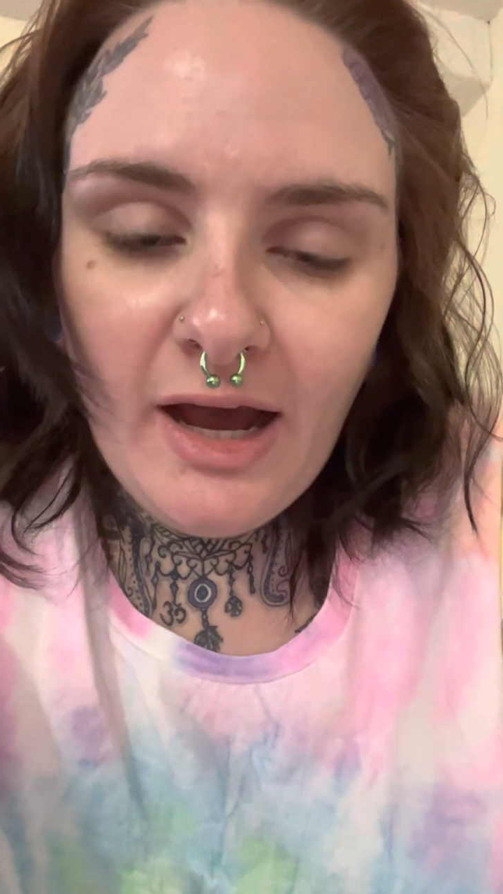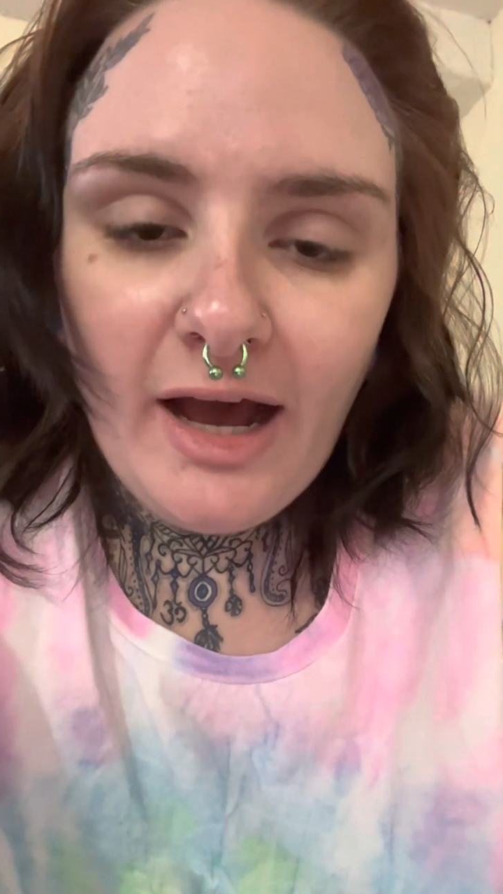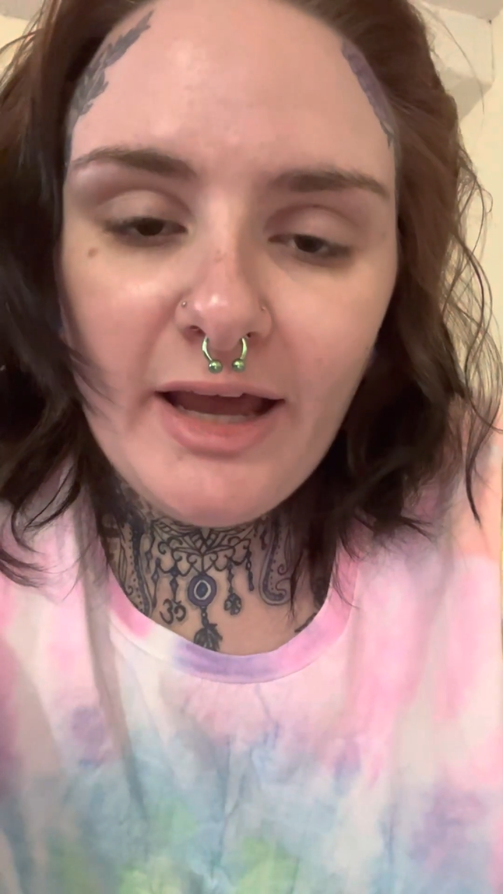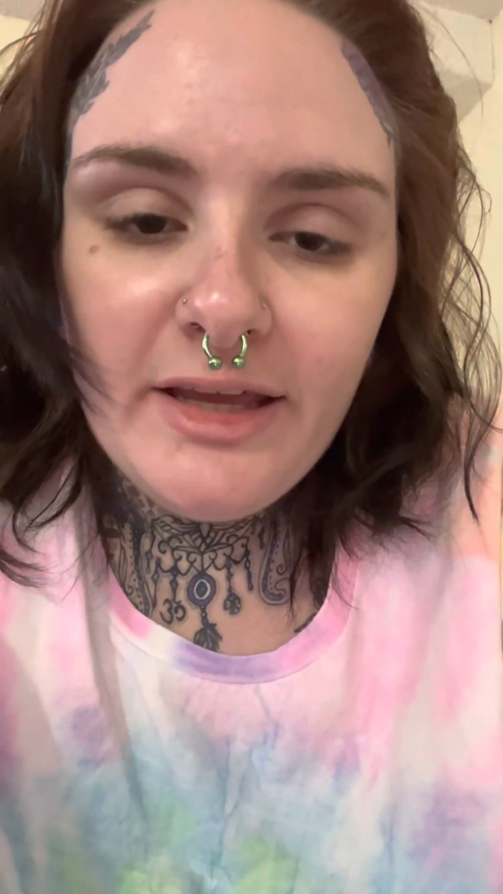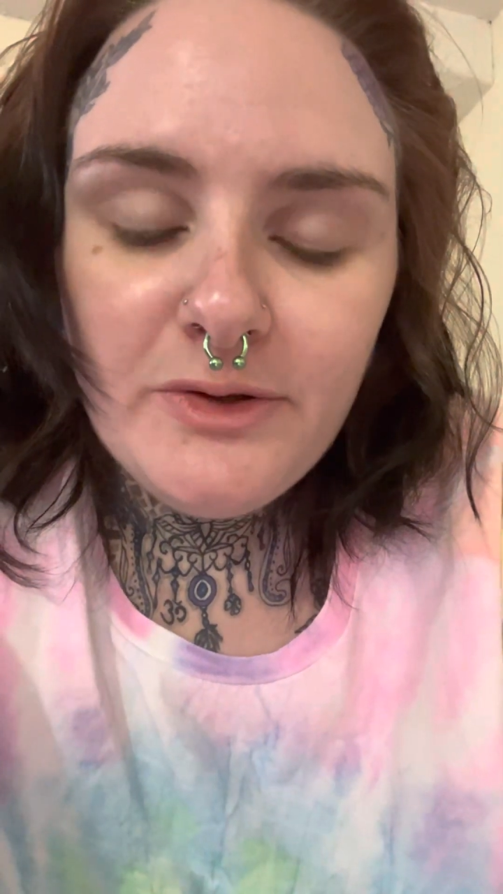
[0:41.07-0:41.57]

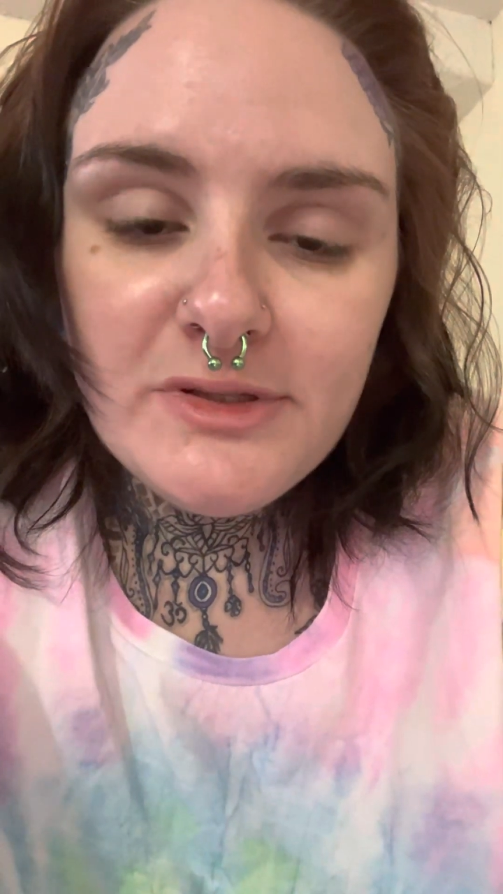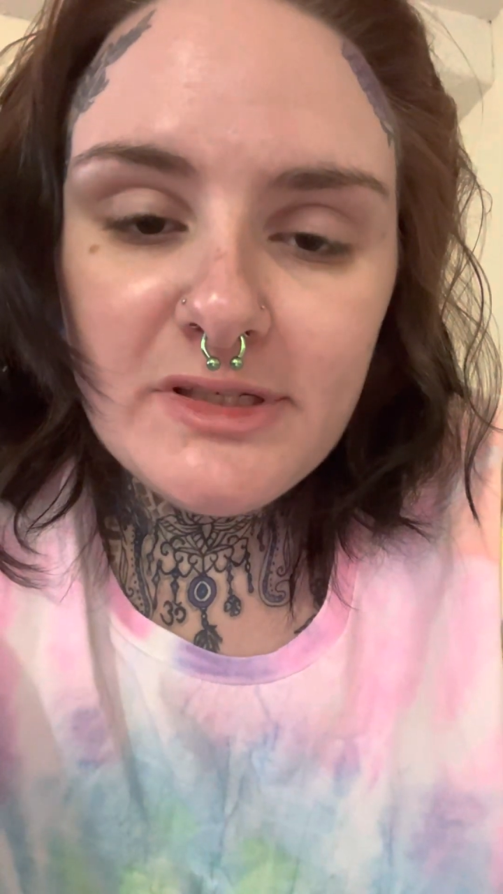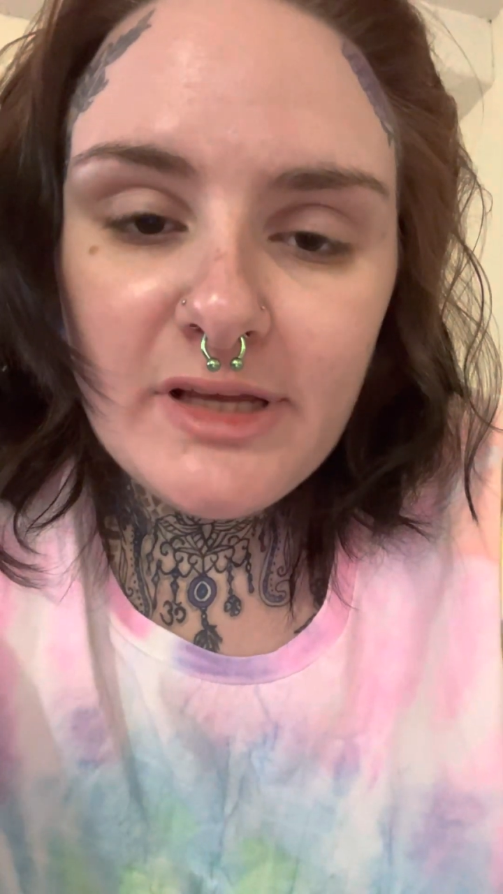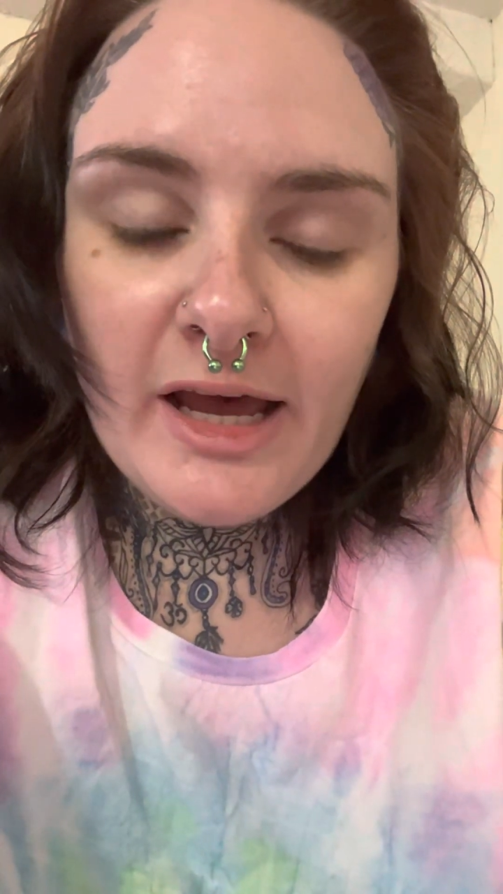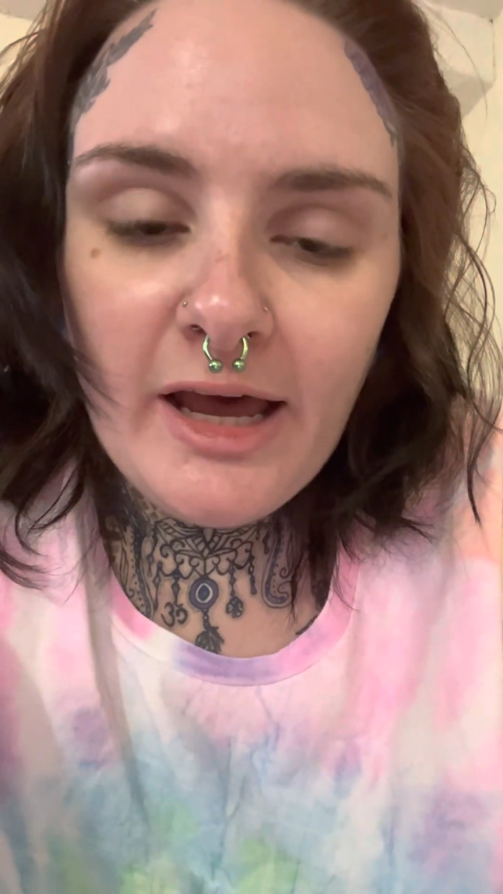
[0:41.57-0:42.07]
I
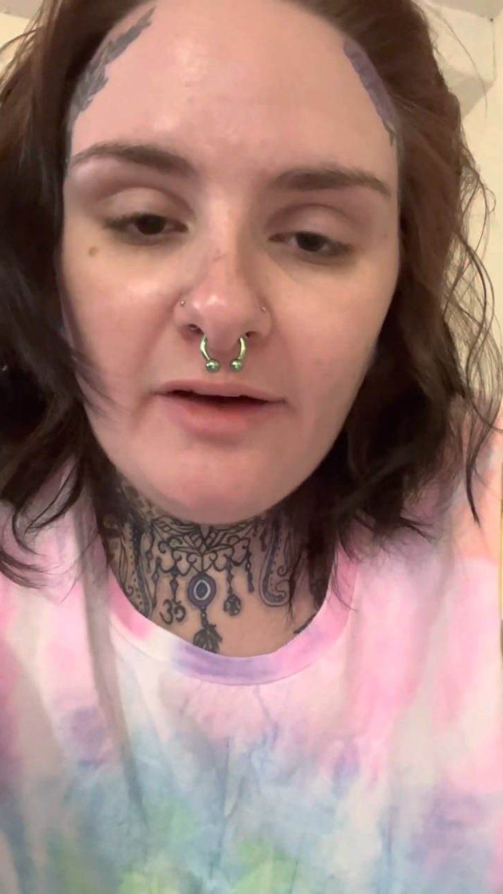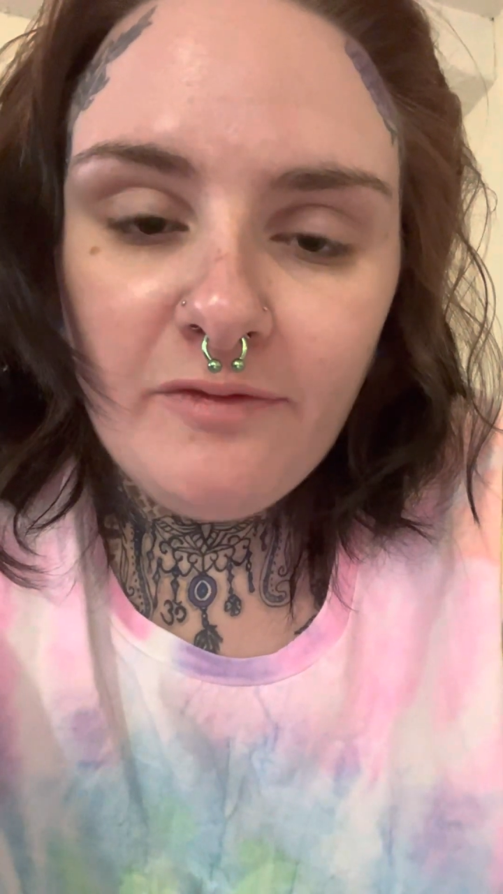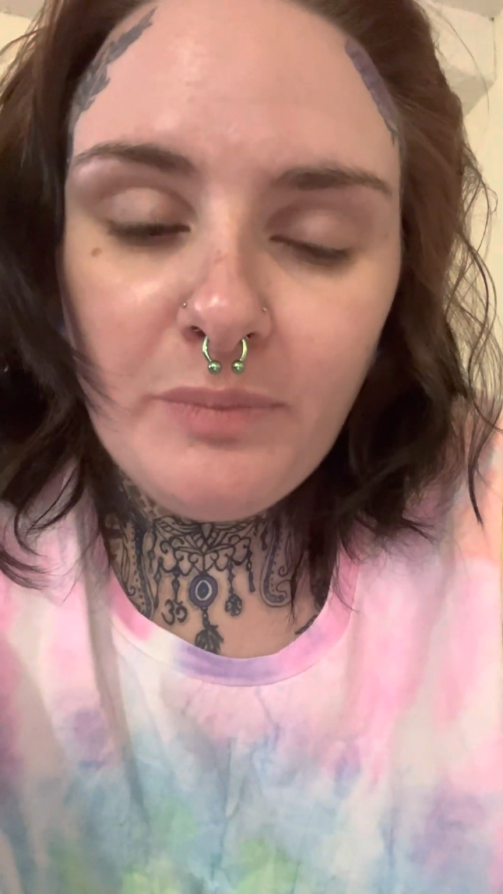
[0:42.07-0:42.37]
used to have